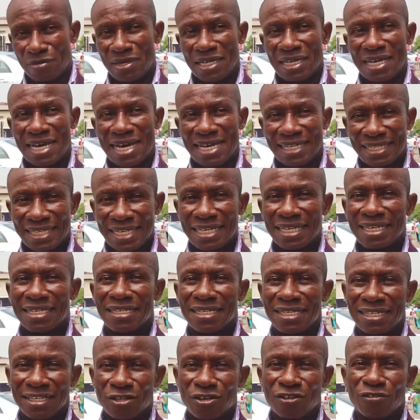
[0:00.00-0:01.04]
For me, I
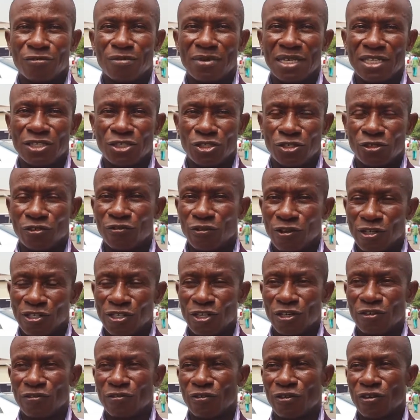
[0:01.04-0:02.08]
think the government should
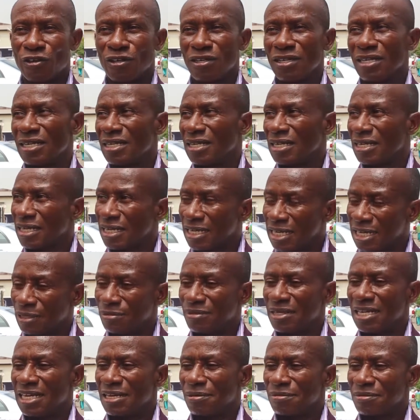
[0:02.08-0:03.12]
first of all
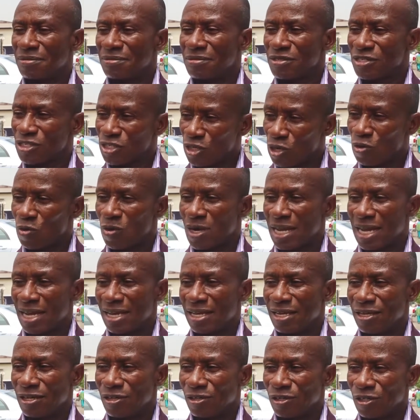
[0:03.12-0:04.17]
keep them
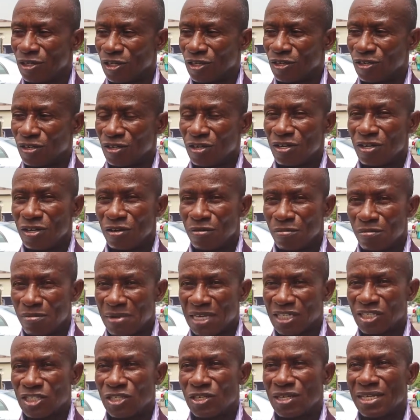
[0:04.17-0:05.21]
somewhere, you know,
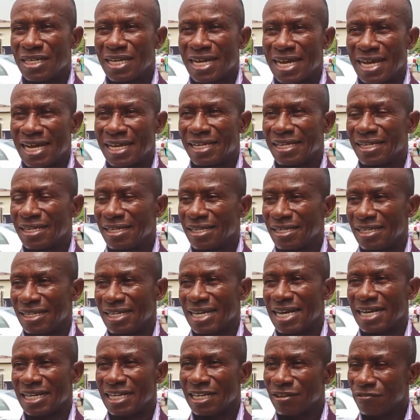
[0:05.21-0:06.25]
make sure that
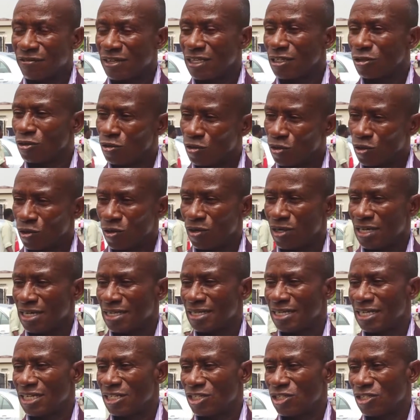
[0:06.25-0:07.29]
they are given good
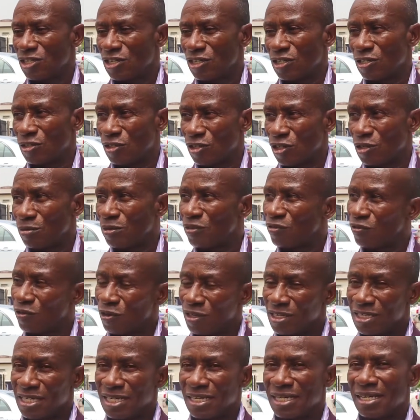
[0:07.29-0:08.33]
orientation, you know,
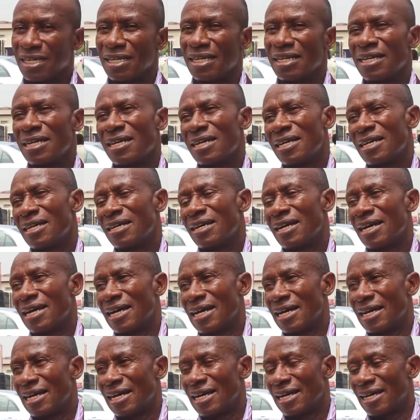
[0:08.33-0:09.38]
before they
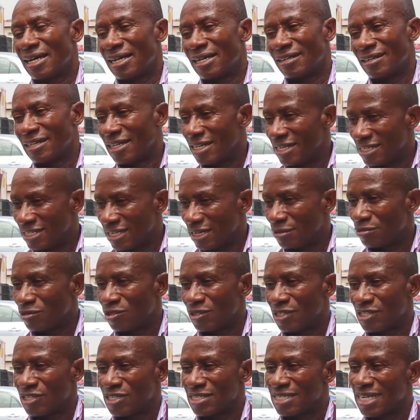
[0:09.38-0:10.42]
release
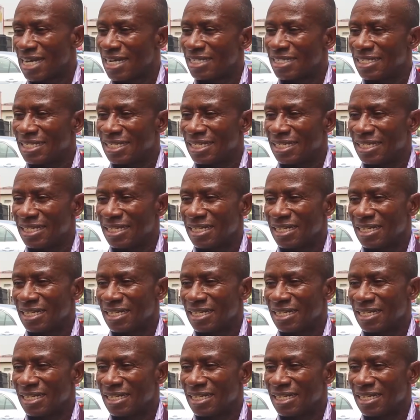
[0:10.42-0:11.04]
them to the society.